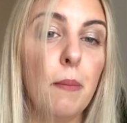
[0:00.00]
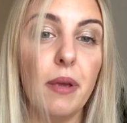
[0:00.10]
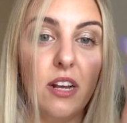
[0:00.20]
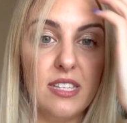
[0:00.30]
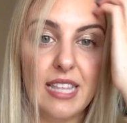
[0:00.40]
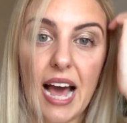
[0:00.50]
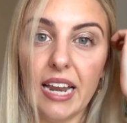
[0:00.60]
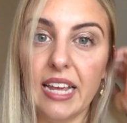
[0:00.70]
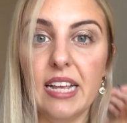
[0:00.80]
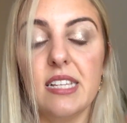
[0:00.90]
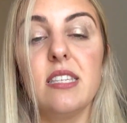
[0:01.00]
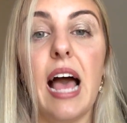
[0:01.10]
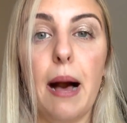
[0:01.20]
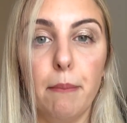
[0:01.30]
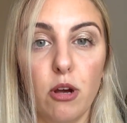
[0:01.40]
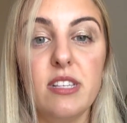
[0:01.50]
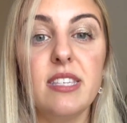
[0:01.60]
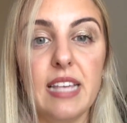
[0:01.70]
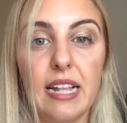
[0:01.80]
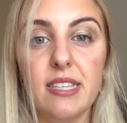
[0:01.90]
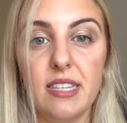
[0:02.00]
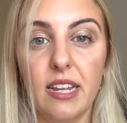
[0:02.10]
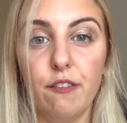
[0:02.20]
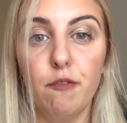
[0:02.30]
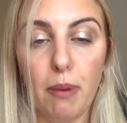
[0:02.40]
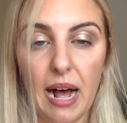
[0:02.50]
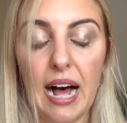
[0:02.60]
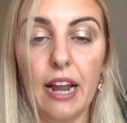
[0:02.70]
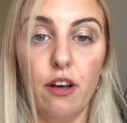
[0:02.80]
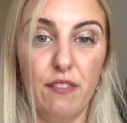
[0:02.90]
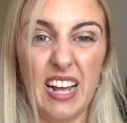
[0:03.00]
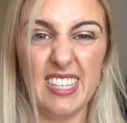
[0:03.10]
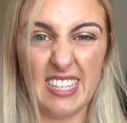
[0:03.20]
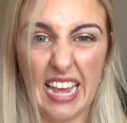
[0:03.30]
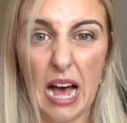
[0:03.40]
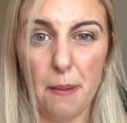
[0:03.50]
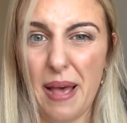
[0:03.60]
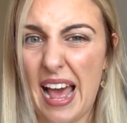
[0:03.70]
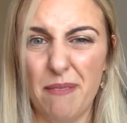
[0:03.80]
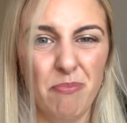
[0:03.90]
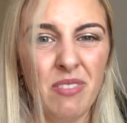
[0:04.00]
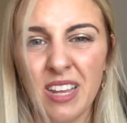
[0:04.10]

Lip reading: because that is our most sensitive part of our scalp, and